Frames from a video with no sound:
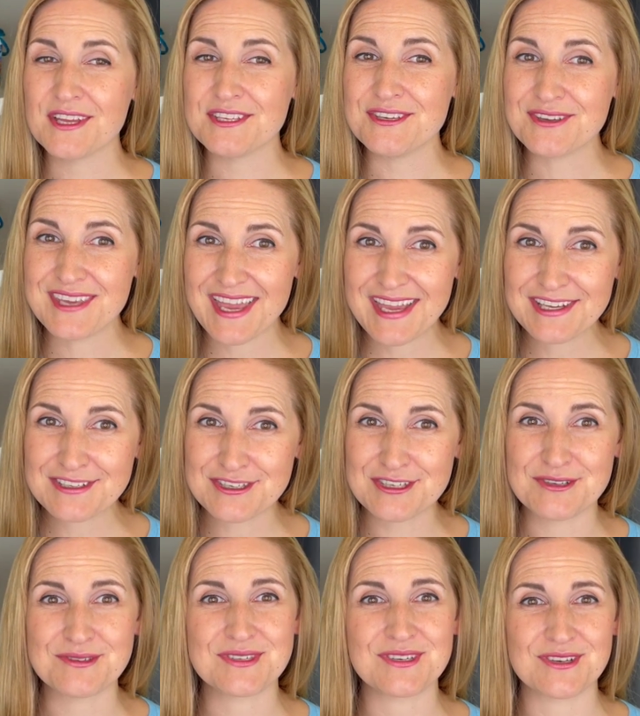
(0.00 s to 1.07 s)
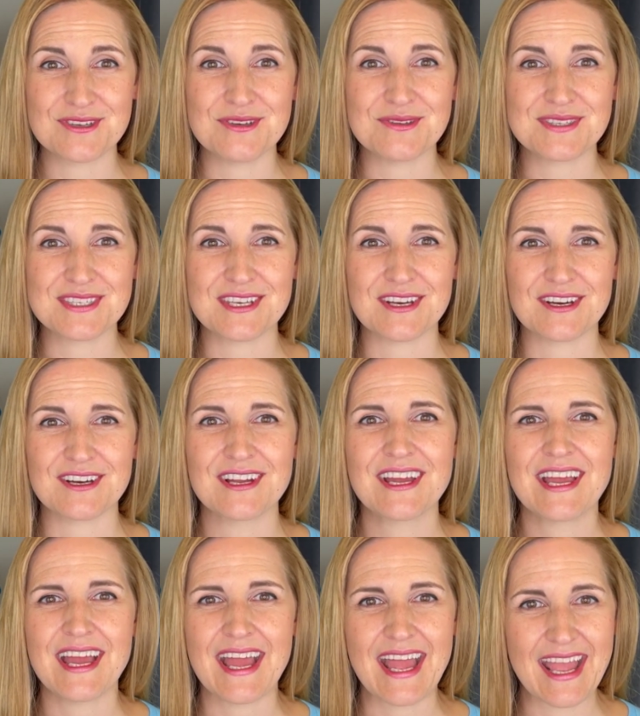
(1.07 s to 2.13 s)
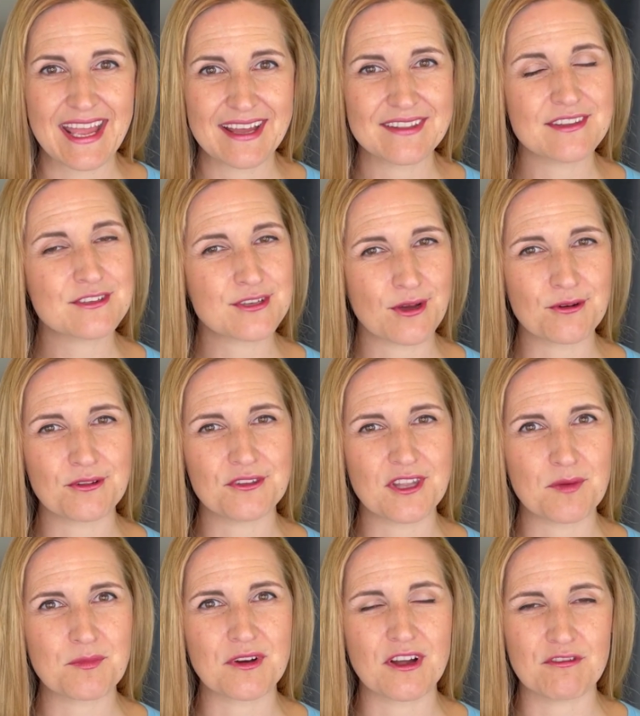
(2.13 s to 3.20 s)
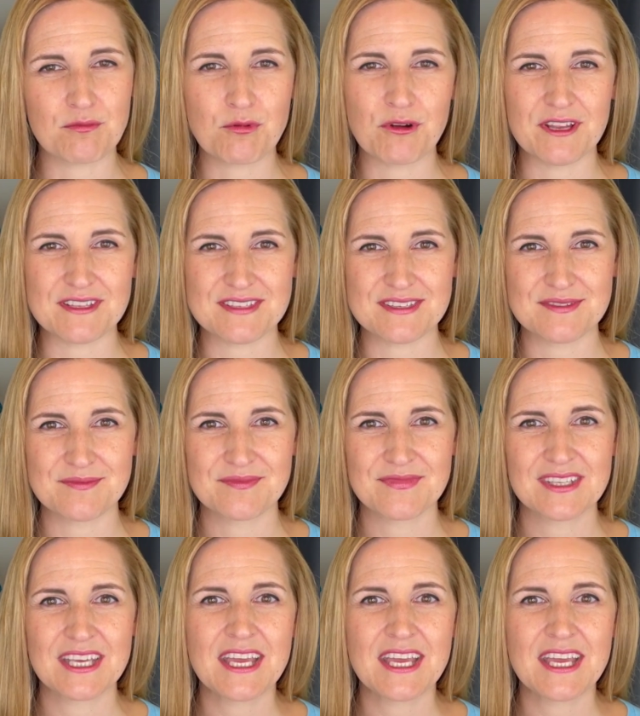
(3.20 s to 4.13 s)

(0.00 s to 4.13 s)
you can choose your use year and the total number of points.